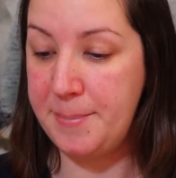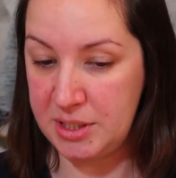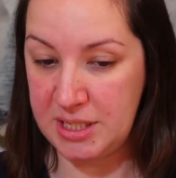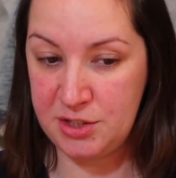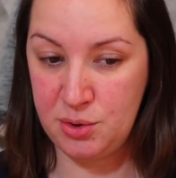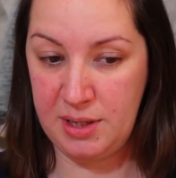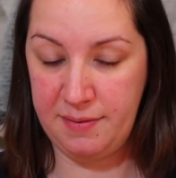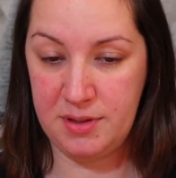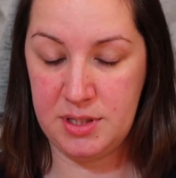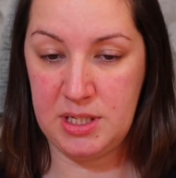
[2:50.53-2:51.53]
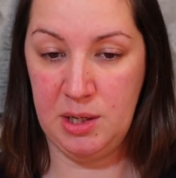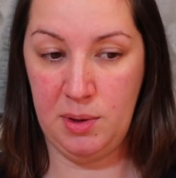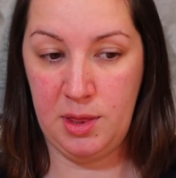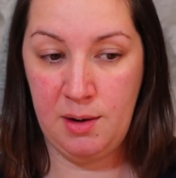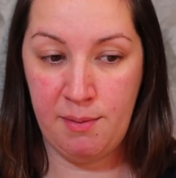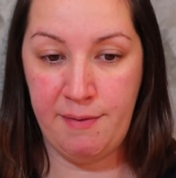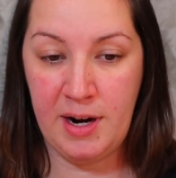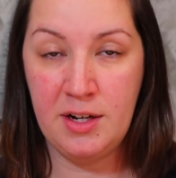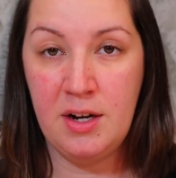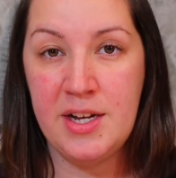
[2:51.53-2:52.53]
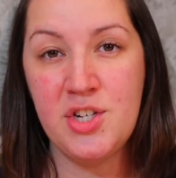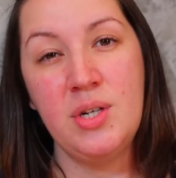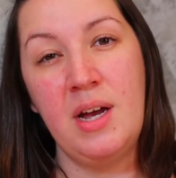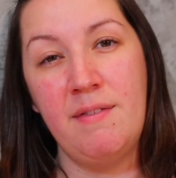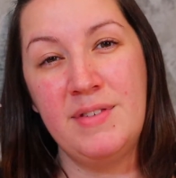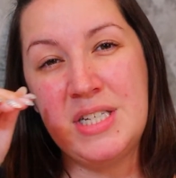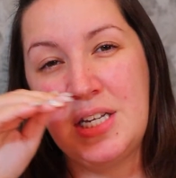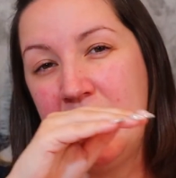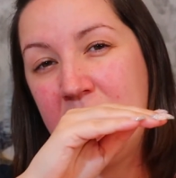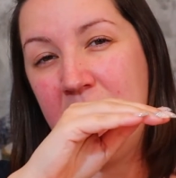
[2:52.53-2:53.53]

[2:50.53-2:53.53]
but I do have to say with the Eyelash you have this like